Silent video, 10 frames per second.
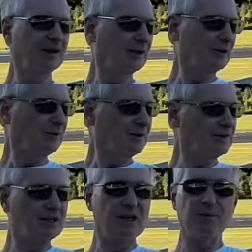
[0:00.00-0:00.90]
You need to
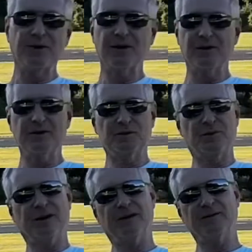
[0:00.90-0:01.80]
keep it close
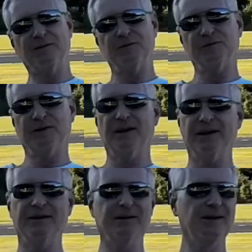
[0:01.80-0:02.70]
by when you fly it.
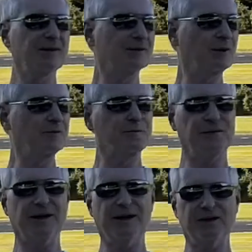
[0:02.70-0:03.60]
Don't
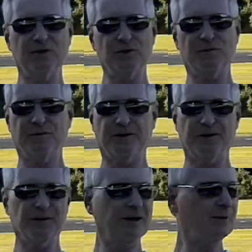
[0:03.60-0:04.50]
fly it too far
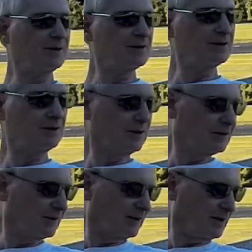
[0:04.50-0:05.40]
away, because you need
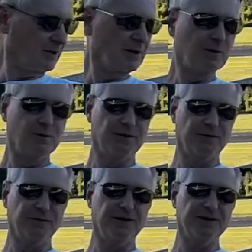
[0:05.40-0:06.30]
to know where the
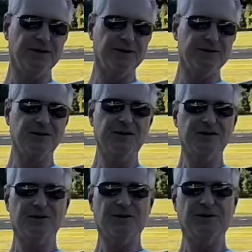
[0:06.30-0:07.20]
front is
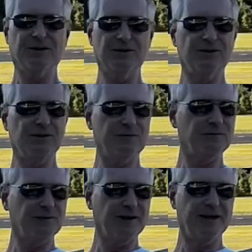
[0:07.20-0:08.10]
so that you can
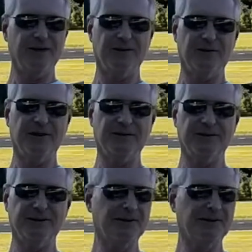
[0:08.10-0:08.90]
fly it correctly.